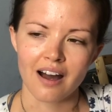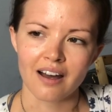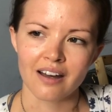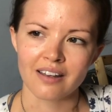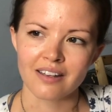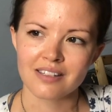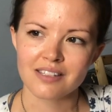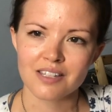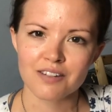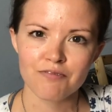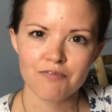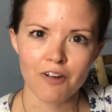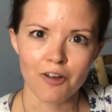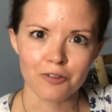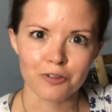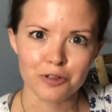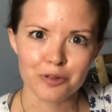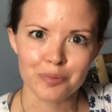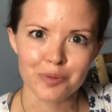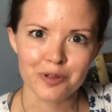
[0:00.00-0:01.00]
it's a
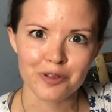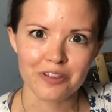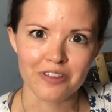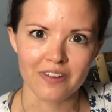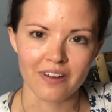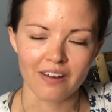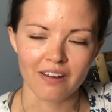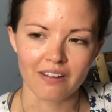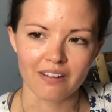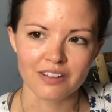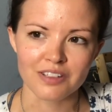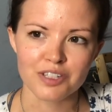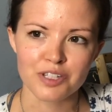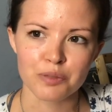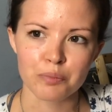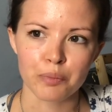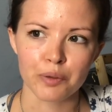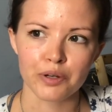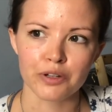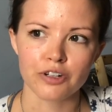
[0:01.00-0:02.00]
vulnerable thing to
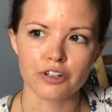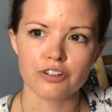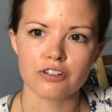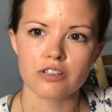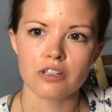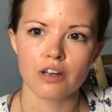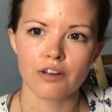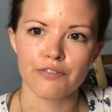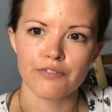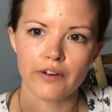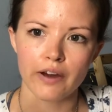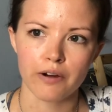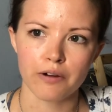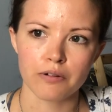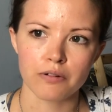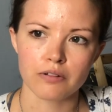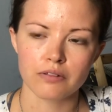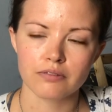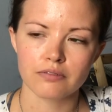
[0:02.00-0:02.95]
put yourself out